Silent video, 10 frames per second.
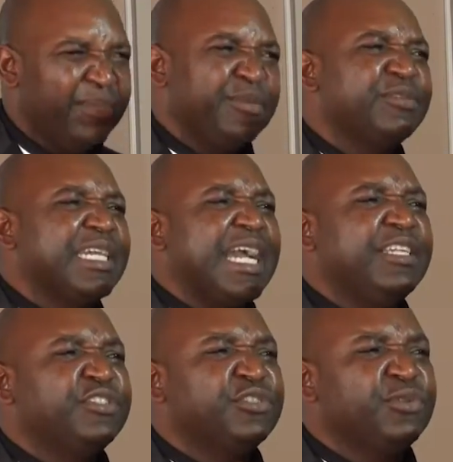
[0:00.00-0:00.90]
Because
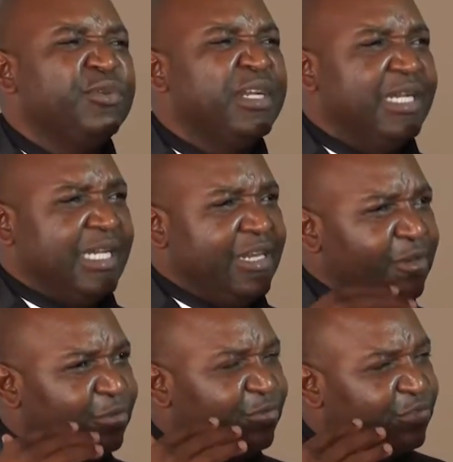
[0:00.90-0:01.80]
I saw a
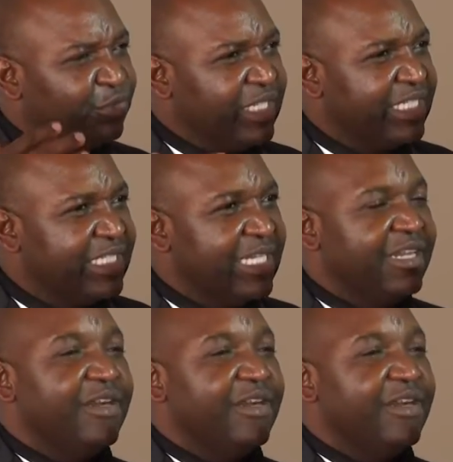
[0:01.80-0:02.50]
lot of students